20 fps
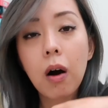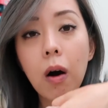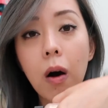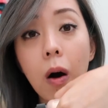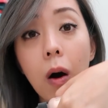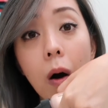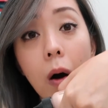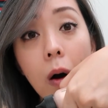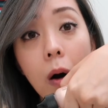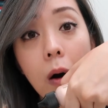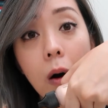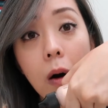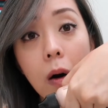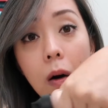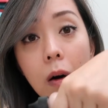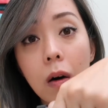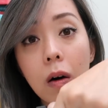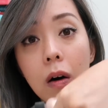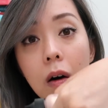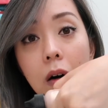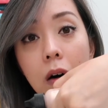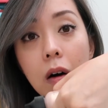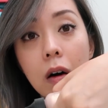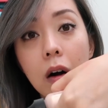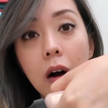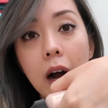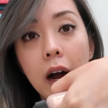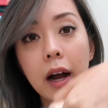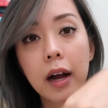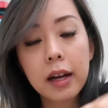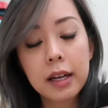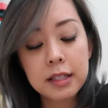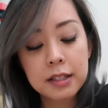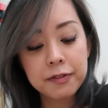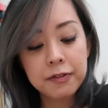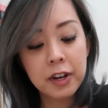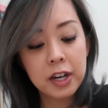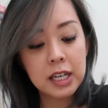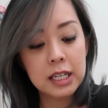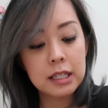Oh,
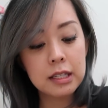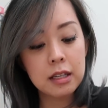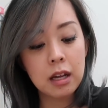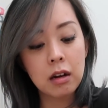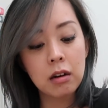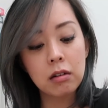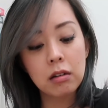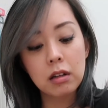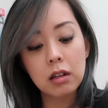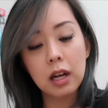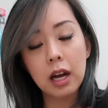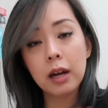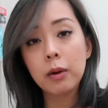it's very subtle.